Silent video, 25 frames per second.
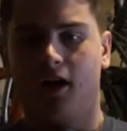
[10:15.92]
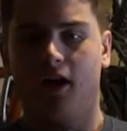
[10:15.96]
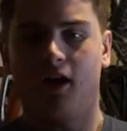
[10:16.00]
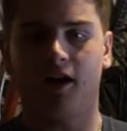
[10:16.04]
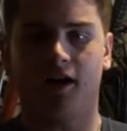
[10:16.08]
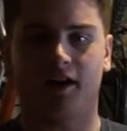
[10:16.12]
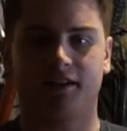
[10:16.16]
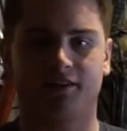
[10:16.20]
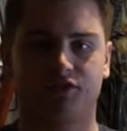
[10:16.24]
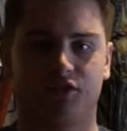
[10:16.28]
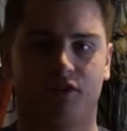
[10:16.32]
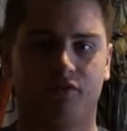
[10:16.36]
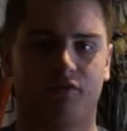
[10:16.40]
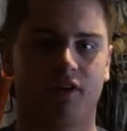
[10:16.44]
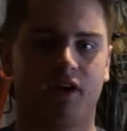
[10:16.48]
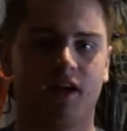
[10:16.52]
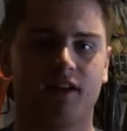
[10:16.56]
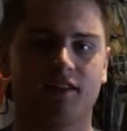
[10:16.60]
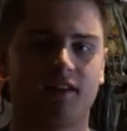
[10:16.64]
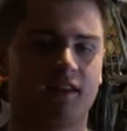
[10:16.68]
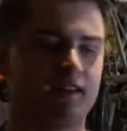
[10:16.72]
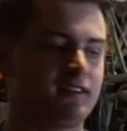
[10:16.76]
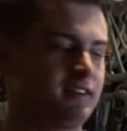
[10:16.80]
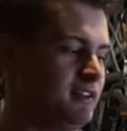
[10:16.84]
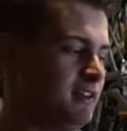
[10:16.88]
Alright, so I
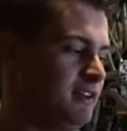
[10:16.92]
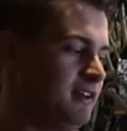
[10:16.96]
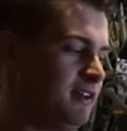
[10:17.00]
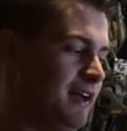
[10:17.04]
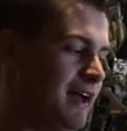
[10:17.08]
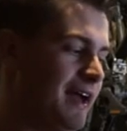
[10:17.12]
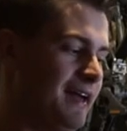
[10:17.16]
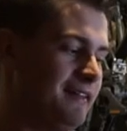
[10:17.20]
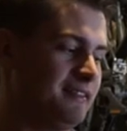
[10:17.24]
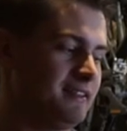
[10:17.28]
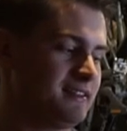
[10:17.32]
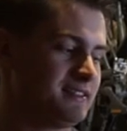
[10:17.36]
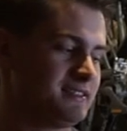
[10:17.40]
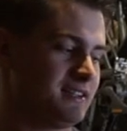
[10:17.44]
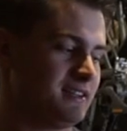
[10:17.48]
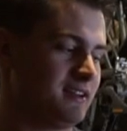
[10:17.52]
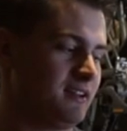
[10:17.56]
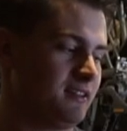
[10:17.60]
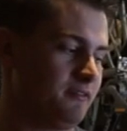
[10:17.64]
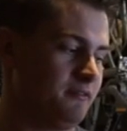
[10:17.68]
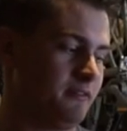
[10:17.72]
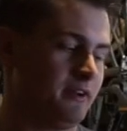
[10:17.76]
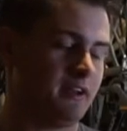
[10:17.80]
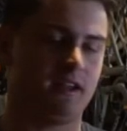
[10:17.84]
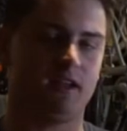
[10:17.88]
forgot to add this
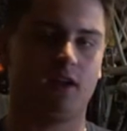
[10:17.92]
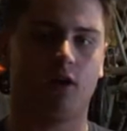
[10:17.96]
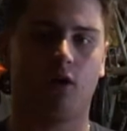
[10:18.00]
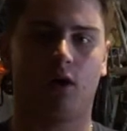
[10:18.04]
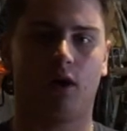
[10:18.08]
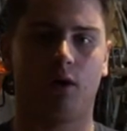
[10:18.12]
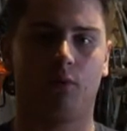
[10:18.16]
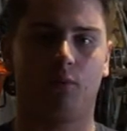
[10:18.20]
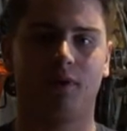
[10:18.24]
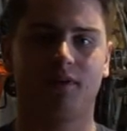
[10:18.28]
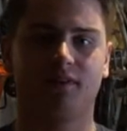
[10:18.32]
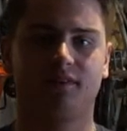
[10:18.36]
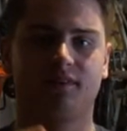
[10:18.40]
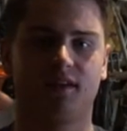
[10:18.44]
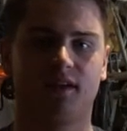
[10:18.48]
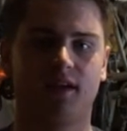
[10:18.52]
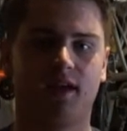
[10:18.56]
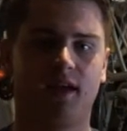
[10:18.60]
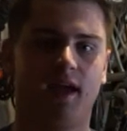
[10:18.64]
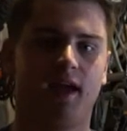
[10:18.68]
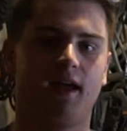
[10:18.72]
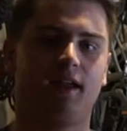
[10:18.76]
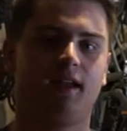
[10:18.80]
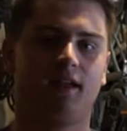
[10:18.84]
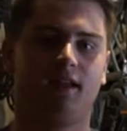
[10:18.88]
into the video. I went
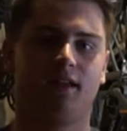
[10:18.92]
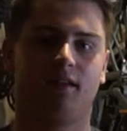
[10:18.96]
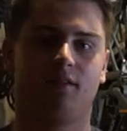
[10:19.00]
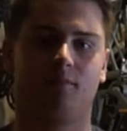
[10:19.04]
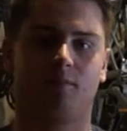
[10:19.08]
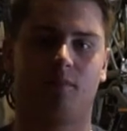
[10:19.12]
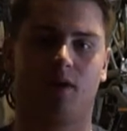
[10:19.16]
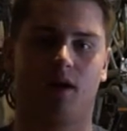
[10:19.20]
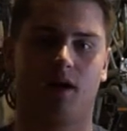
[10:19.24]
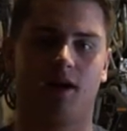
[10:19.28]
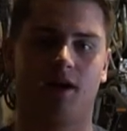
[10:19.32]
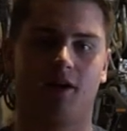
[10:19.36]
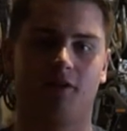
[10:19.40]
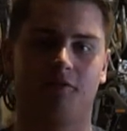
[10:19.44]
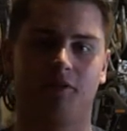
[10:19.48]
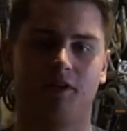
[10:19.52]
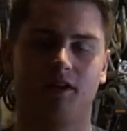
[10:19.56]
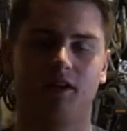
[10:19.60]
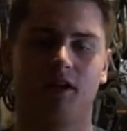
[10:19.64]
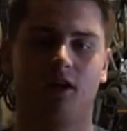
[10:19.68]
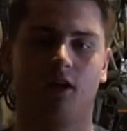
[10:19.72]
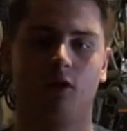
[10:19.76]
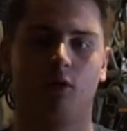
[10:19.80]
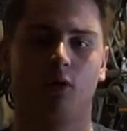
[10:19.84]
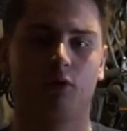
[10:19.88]
to edit my
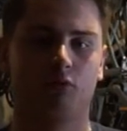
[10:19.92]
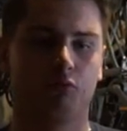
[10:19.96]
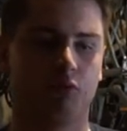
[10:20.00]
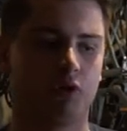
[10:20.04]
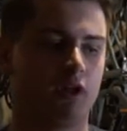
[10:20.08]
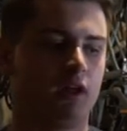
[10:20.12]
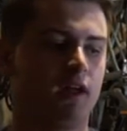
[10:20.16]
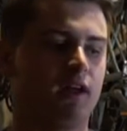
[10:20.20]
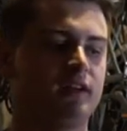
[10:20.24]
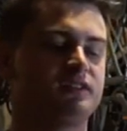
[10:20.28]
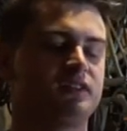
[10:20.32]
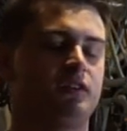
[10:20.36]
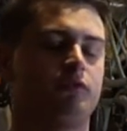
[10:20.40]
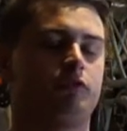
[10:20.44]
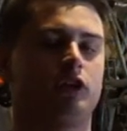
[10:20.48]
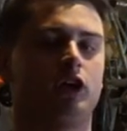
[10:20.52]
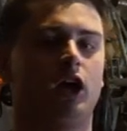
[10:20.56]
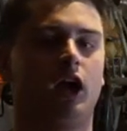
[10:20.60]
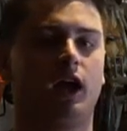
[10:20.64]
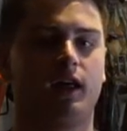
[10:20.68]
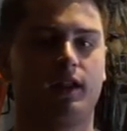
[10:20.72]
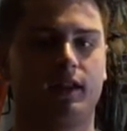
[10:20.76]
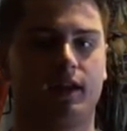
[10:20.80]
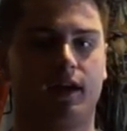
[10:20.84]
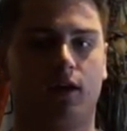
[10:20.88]
video and realized I
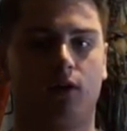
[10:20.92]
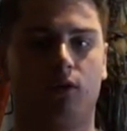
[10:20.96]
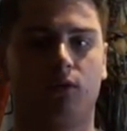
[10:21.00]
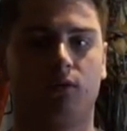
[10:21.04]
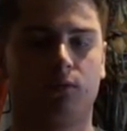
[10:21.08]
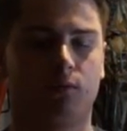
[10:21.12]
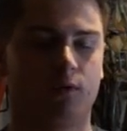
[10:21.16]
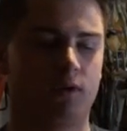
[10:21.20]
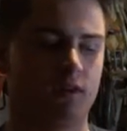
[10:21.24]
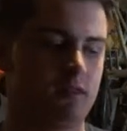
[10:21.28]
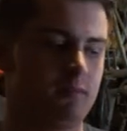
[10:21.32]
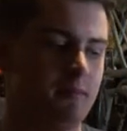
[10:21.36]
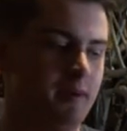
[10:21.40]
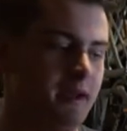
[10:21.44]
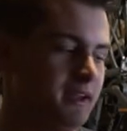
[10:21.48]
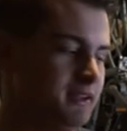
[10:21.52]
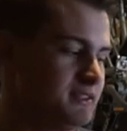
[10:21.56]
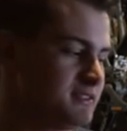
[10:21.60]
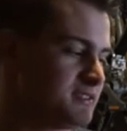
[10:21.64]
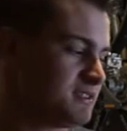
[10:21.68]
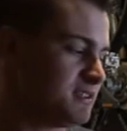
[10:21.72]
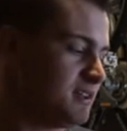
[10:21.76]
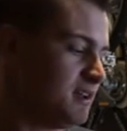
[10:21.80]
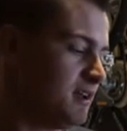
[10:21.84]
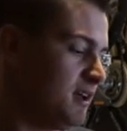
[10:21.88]
forgot out one of the
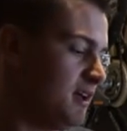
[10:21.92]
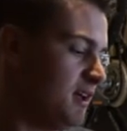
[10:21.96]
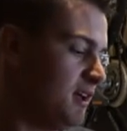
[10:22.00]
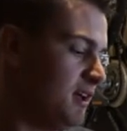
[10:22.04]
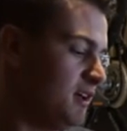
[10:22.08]
baits.